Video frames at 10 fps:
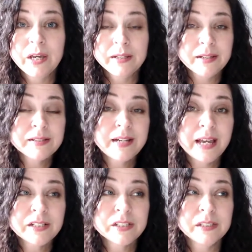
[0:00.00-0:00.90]
doesn't
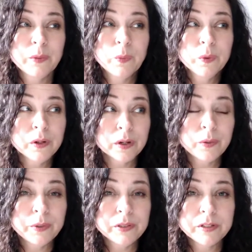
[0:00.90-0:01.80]
actually work
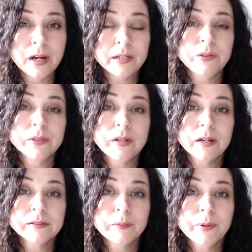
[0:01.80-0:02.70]
when you're talking to a
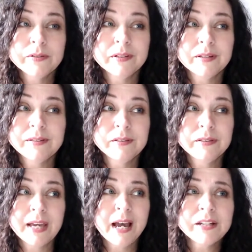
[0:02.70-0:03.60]
toxic person, because
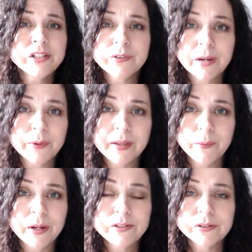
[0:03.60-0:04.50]
they got you right where they
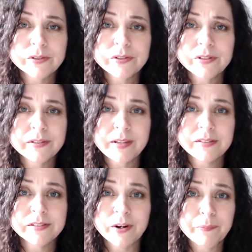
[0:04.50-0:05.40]
want you. As soon as they
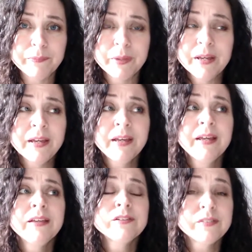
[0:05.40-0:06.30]
start,
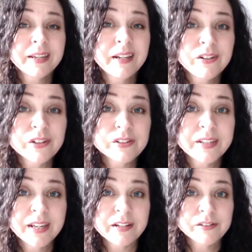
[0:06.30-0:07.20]
as soon as they get under your
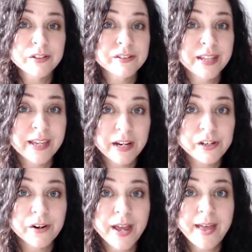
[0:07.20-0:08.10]
skin, as soon as they get in
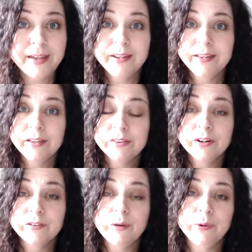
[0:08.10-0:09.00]
your head,
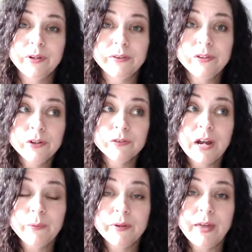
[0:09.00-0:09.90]
they're right where you're
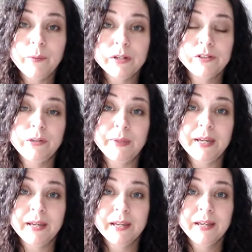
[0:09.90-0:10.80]
right where they want you to
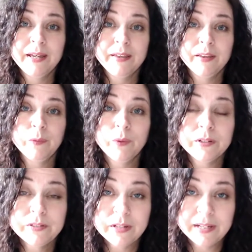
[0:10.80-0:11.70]
be. They
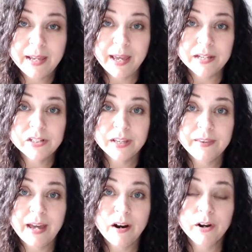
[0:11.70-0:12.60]
want to engage in
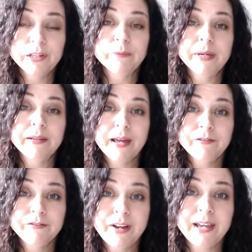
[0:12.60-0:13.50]
that argument, in that
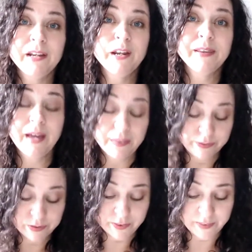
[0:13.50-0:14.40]
fight, in that,
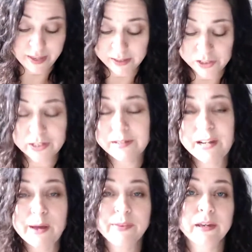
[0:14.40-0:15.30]
so then they can shut
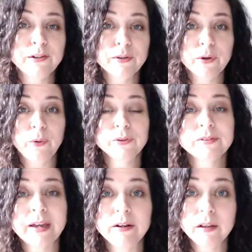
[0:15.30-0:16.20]
down. They can do the whole
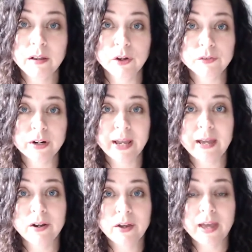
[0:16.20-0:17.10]
cycle all over
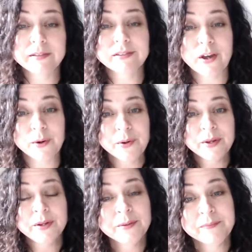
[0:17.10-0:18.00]
again. Okay, so
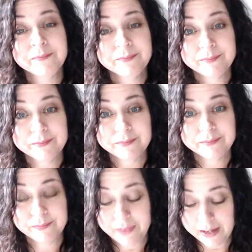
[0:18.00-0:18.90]

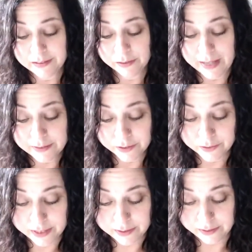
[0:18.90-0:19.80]
that's a, that's a
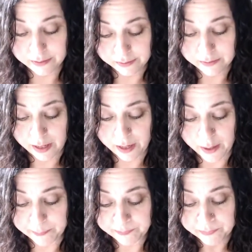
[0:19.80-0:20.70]
reason.
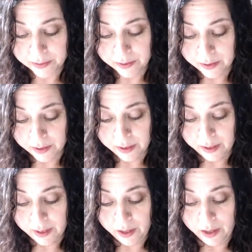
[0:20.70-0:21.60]
Um,
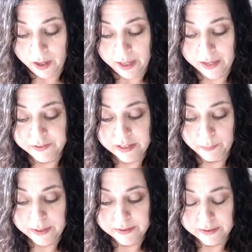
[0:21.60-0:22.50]
If
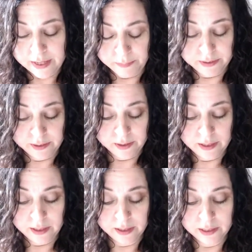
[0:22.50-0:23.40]
someone is attempting
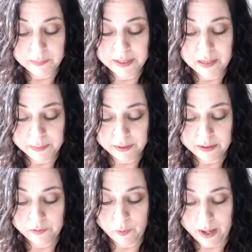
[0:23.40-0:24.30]
in a
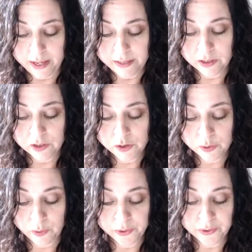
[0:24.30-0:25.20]
manipulative way to
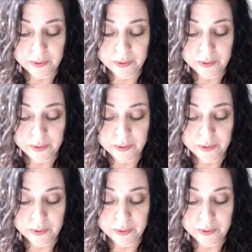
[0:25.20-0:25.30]
control your